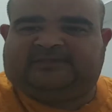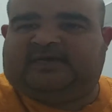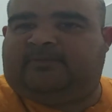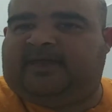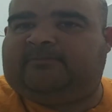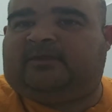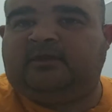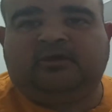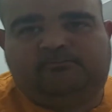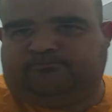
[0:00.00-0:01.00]
Miami.
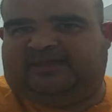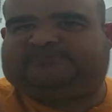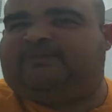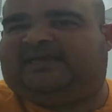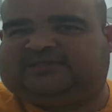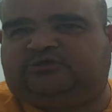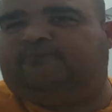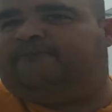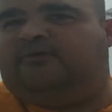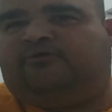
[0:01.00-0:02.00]
Nice place, good
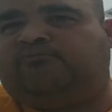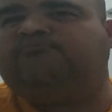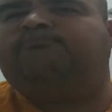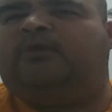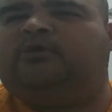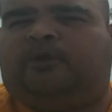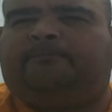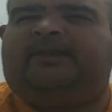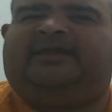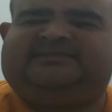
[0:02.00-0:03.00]
for you, good
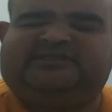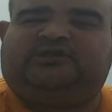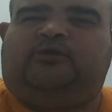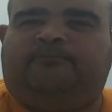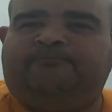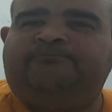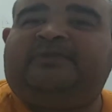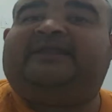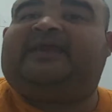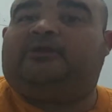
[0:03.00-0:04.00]
place.
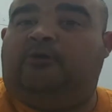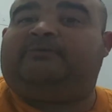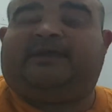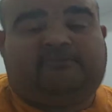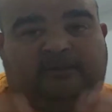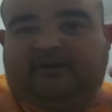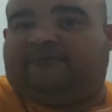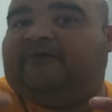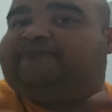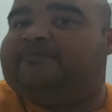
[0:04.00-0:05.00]
Not to give
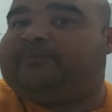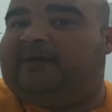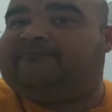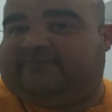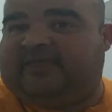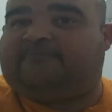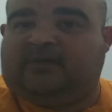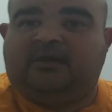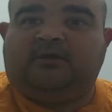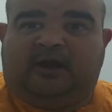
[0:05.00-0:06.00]
a free pub for them,
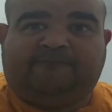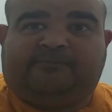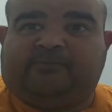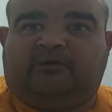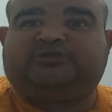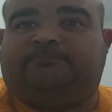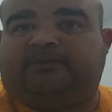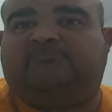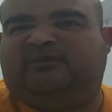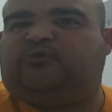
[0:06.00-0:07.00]
a free promotion,
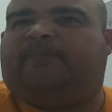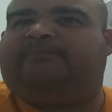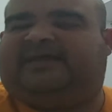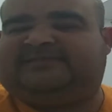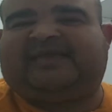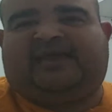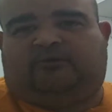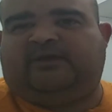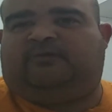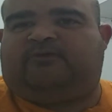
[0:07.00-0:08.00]
but great place and
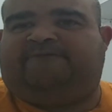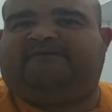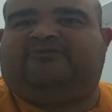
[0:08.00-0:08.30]
great venue.